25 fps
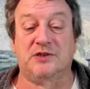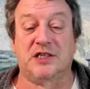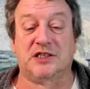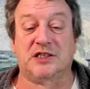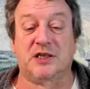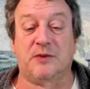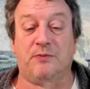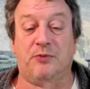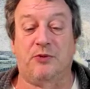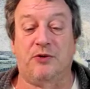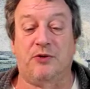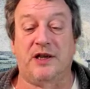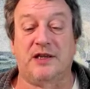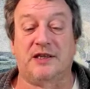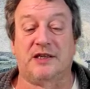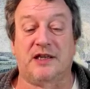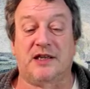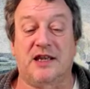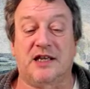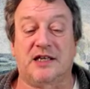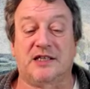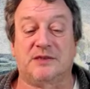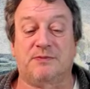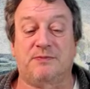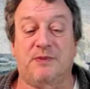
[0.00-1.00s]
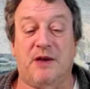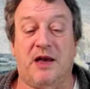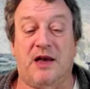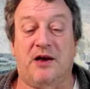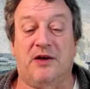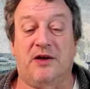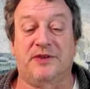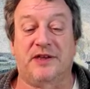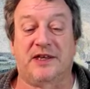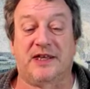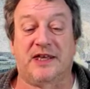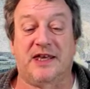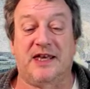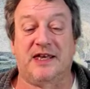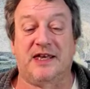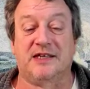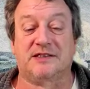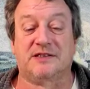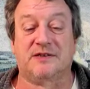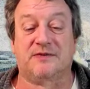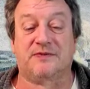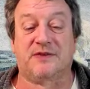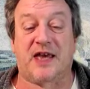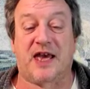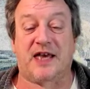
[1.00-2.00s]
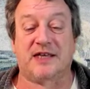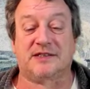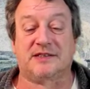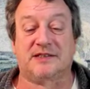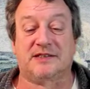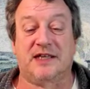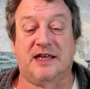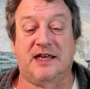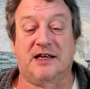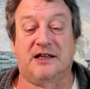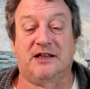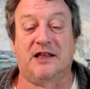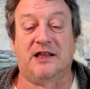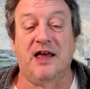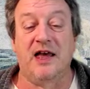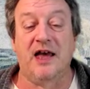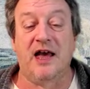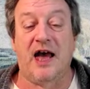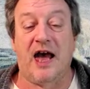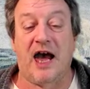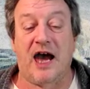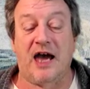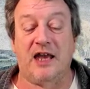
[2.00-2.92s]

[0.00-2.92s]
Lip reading: disappoint and expel the kings of Castile